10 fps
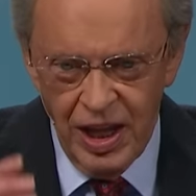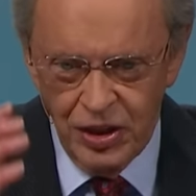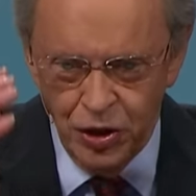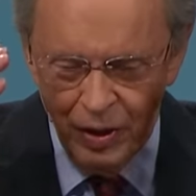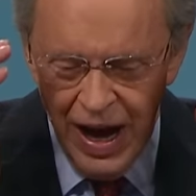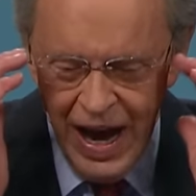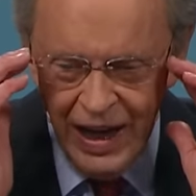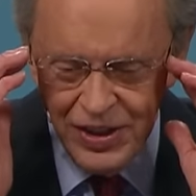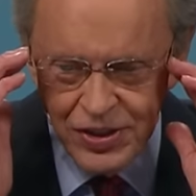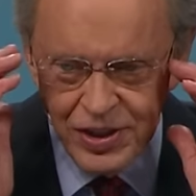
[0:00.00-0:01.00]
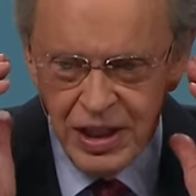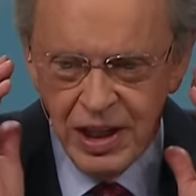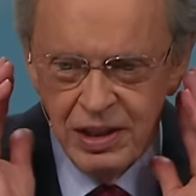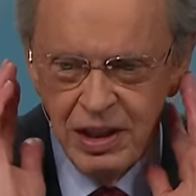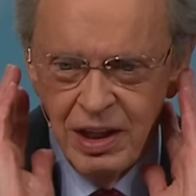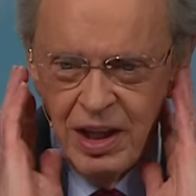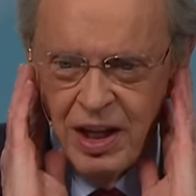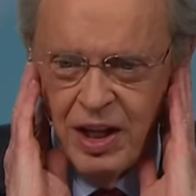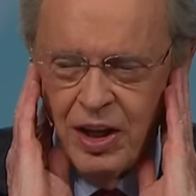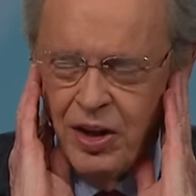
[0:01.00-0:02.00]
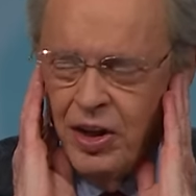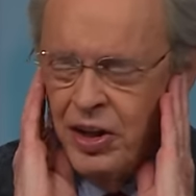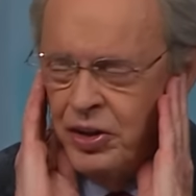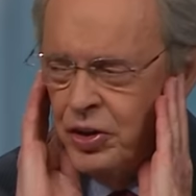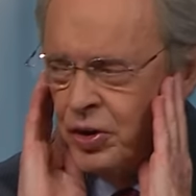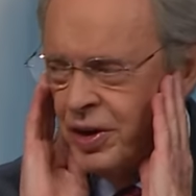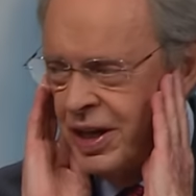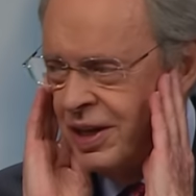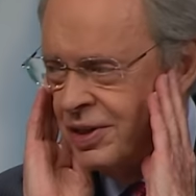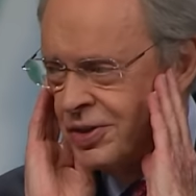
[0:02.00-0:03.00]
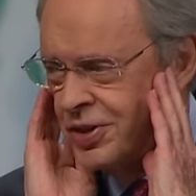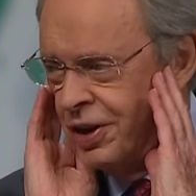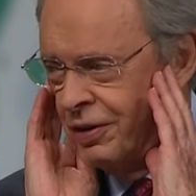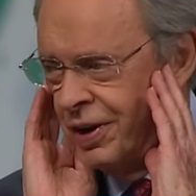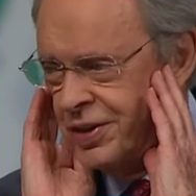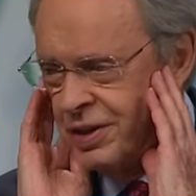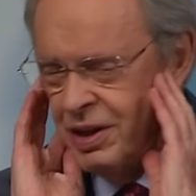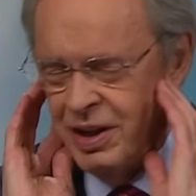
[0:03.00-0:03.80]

your eyes see it, your ears hear it,